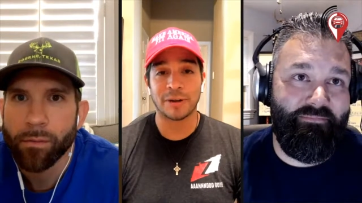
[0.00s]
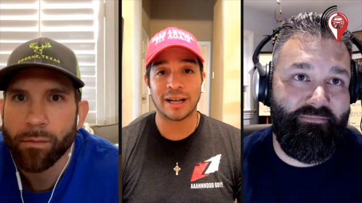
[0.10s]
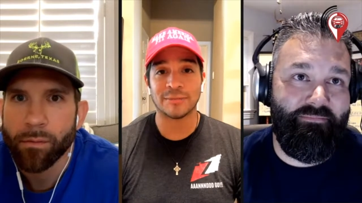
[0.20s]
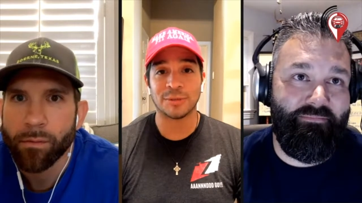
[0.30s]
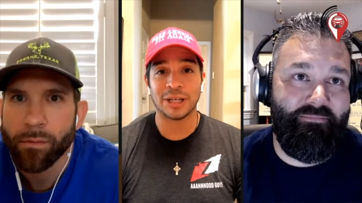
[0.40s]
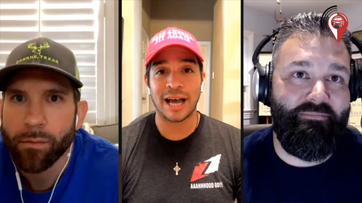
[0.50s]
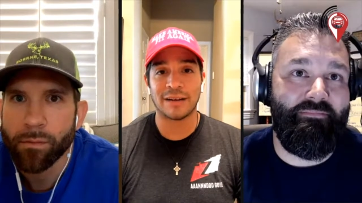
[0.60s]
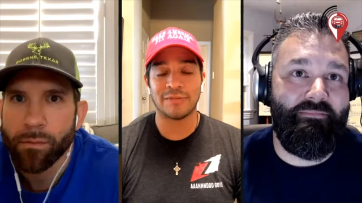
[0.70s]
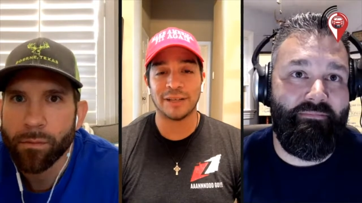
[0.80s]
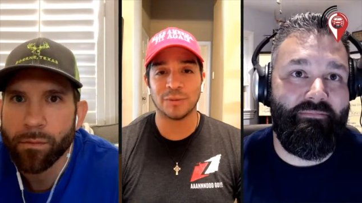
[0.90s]
Speaker 1: got some good out
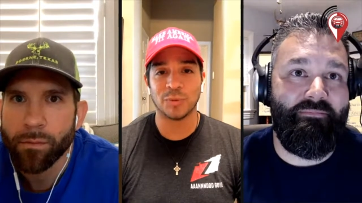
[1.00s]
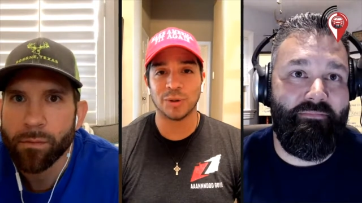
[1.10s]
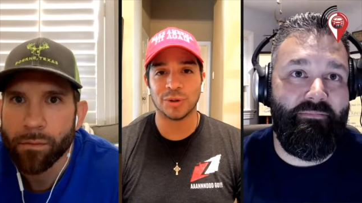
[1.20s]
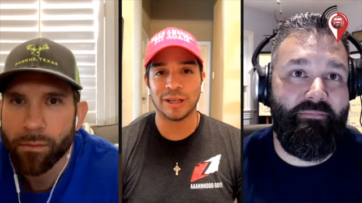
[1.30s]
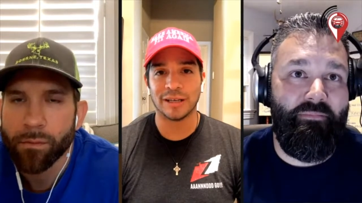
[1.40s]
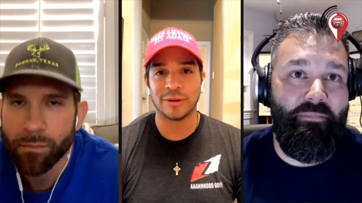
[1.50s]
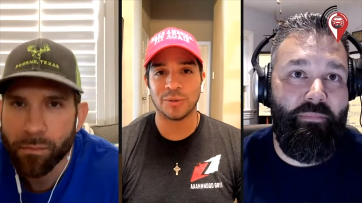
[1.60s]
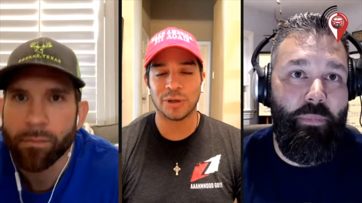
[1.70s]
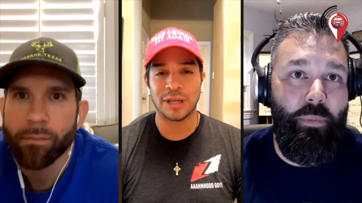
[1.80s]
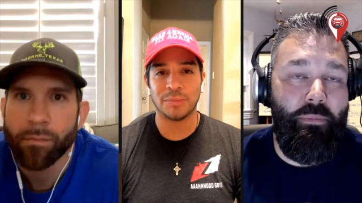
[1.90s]
of it, and we'll uh,
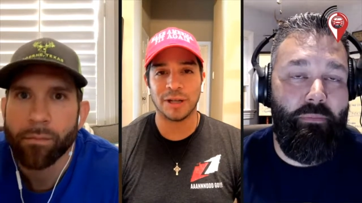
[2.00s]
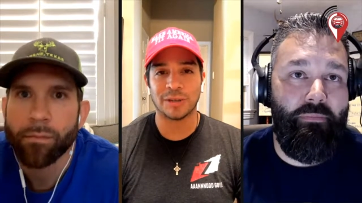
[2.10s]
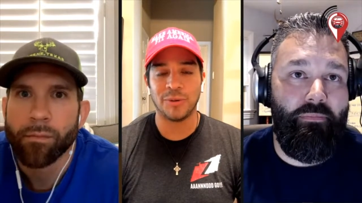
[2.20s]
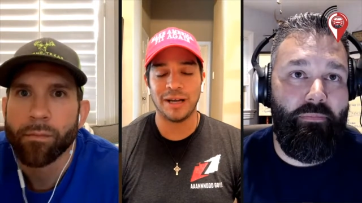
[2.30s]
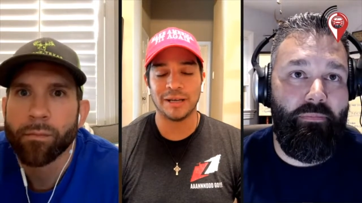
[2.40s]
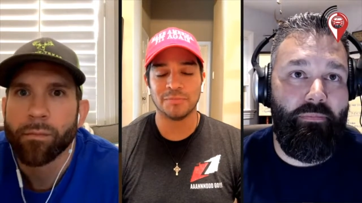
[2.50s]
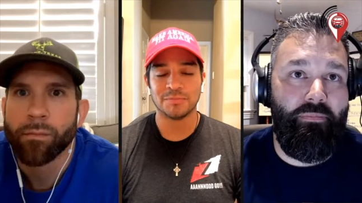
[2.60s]
we'll keep plugging away.